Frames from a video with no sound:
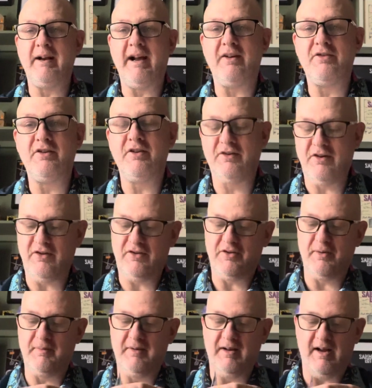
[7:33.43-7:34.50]
else to do
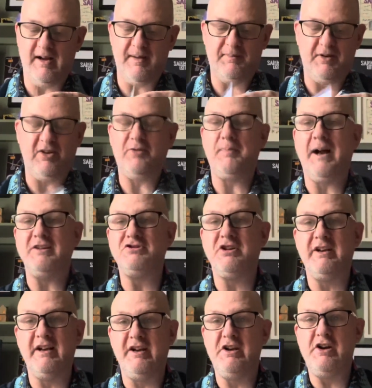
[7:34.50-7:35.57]
some
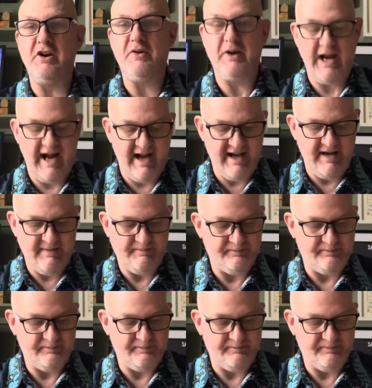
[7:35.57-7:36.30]
dispatching in the UK,